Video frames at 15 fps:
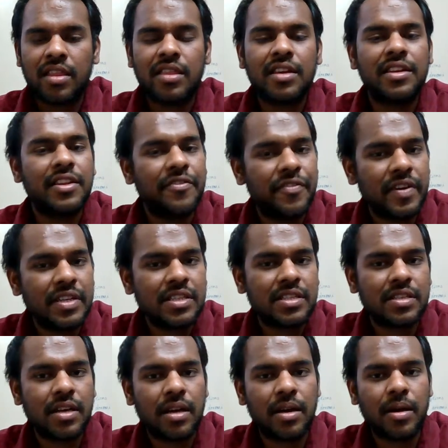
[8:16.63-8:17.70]
The
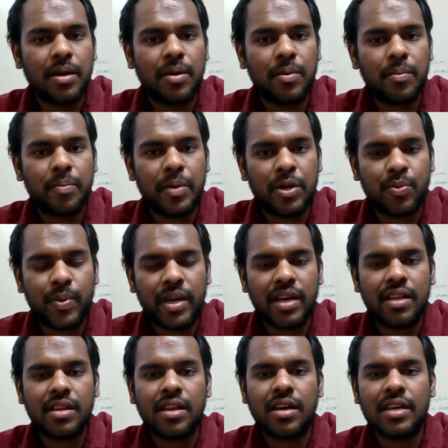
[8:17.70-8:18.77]
difference
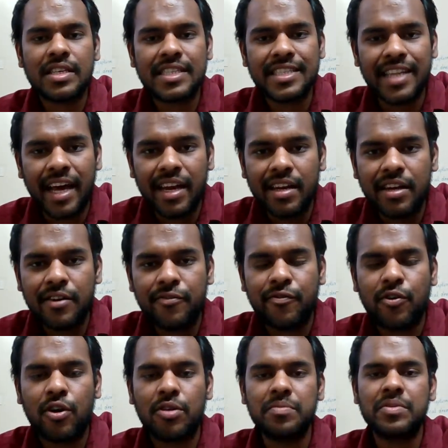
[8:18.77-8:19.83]
between standard
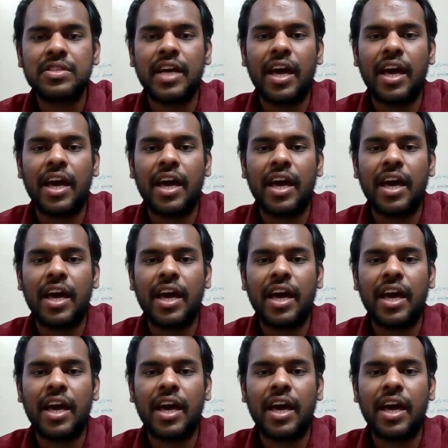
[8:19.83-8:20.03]
forms